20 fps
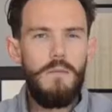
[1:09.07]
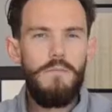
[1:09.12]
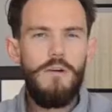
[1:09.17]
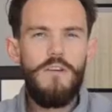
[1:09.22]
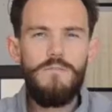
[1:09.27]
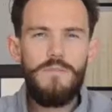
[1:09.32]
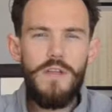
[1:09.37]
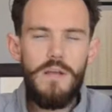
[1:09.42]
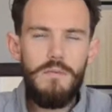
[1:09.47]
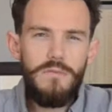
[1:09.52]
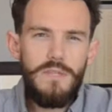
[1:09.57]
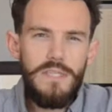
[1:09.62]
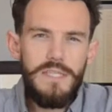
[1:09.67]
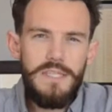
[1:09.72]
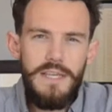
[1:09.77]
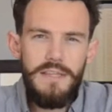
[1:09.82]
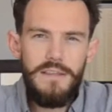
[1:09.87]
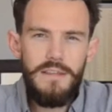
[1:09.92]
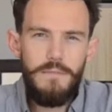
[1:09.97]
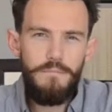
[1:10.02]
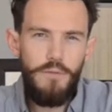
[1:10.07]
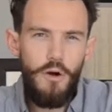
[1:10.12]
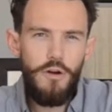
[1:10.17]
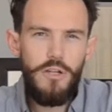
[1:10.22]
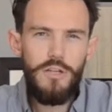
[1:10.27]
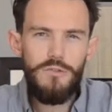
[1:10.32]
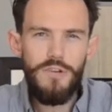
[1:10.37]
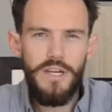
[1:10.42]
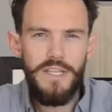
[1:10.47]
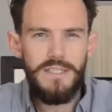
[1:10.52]
apart from being able to set the
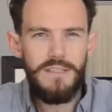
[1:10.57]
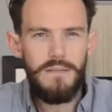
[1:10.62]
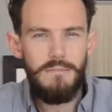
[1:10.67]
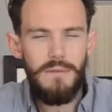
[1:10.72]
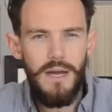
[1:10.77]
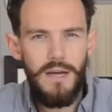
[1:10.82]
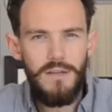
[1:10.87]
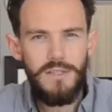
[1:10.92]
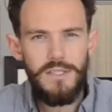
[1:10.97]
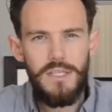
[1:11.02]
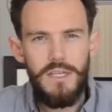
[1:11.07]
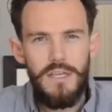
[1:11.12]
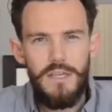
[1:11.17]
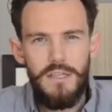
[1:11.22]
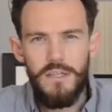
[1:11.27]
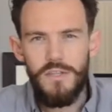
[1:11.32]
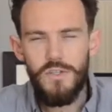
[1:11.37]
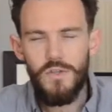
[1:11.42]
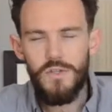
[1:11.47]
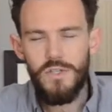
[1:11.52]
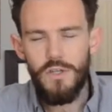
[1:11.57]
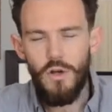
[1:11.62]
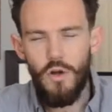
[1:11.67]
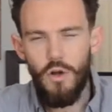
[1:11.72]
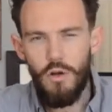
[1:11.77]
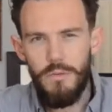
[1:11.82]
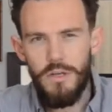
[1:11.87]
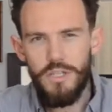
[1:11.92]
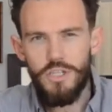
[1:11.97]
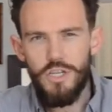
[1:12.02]
polling right from the mouse, there's also a
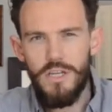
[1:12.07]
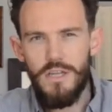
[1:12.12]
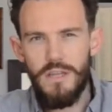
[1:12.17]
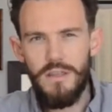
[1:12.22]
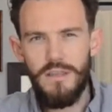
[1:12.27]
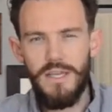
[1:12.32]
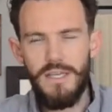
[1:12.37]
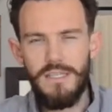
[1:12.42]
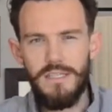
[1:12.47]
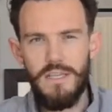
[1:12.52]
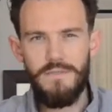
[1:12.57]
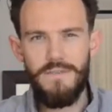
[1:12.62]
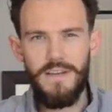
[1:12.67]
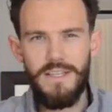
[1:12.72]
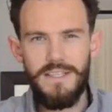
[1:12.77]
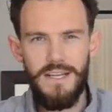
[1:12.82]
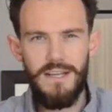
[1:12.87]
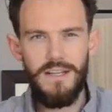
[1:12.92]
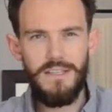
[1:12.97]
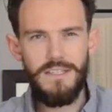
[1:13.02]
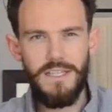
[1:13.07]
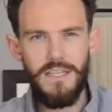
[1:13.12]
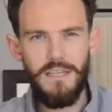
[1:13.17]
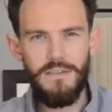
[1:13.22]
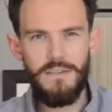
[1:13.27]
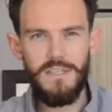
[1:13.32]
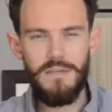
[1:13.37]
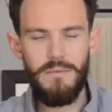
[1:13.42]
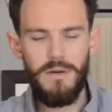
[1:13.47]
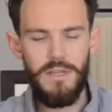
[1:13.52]
whole bunch of other things that Fatal1ty
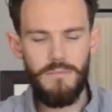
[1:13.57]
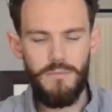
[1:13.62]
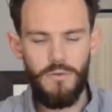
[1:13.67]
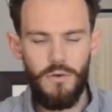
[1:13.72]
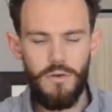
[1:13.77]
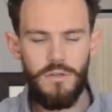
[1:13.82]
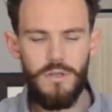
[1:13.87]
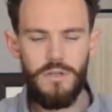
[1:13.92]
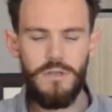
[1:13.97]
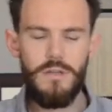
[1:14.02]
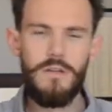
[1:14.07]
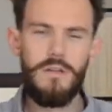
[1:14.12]
gives to the motherboard.